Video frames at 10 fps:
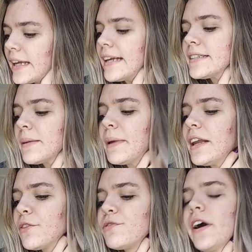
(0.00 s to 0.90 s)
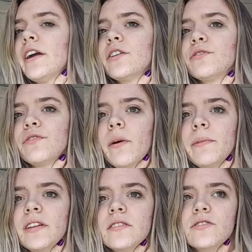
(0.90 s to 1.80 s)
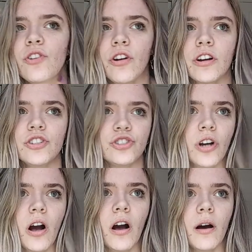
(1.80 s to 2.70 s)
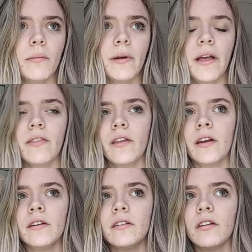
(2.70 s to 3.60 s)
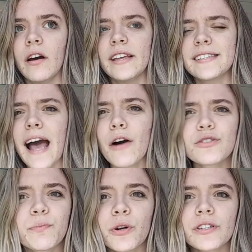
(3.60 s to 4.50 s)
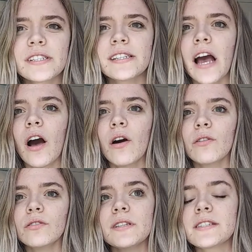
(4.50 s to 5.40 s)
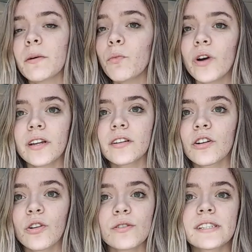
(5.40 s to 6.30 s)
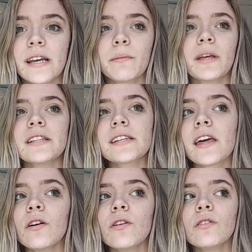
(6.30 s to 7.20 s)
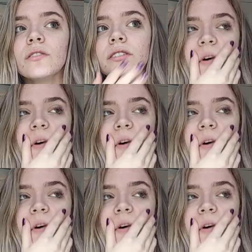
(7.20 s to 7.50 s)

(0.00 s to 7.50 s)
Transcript: He ends up getting fired from his current job, and then his house burns down. Someone close to him gets killed.